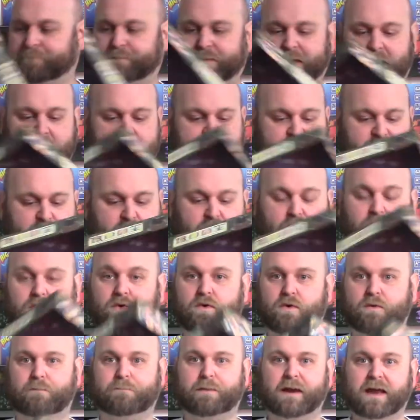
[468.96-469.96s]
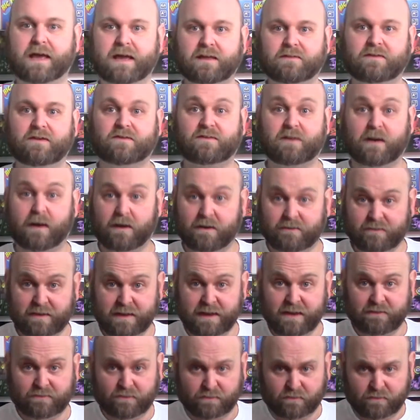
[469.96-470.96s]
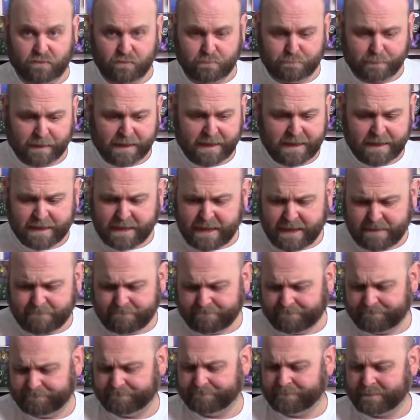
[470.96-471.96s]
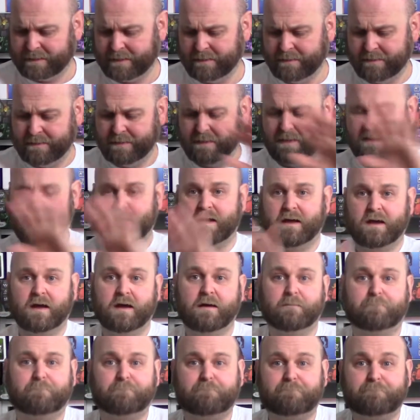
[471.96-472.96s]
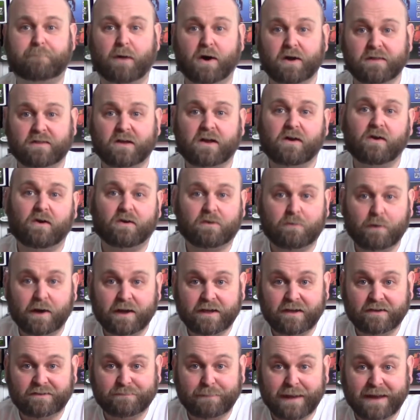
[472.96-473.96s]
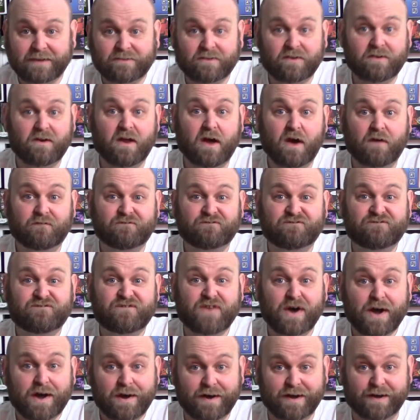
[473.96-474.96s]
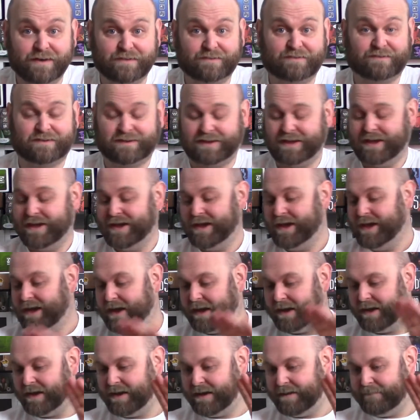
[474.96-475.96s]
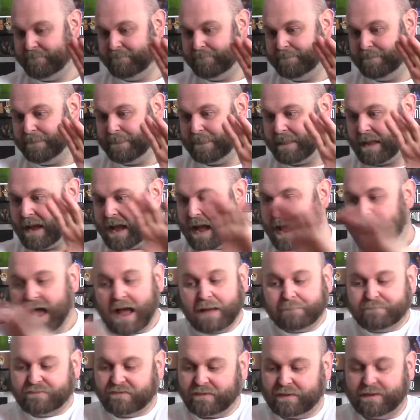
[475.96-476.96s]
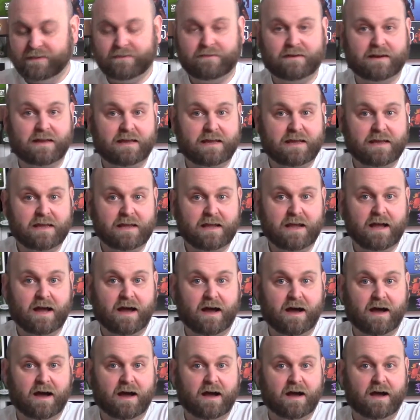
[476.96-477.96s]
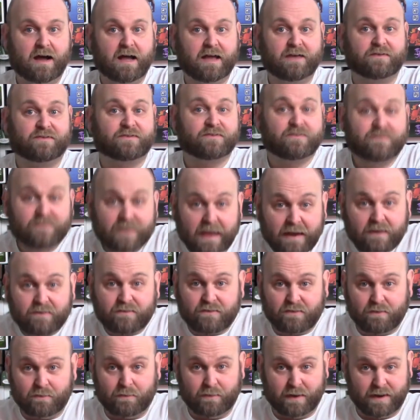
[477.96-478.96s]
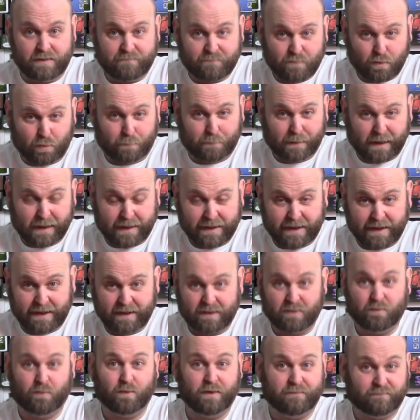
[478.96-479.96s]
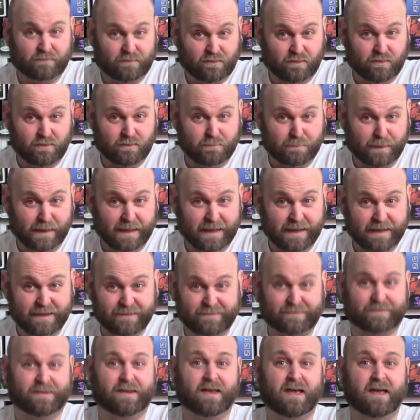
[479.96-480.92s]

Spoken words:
if you're playing this largely as a 2-player game, buy the Clockwork Expansion first. Absolutely essential if you're playing with 2 players.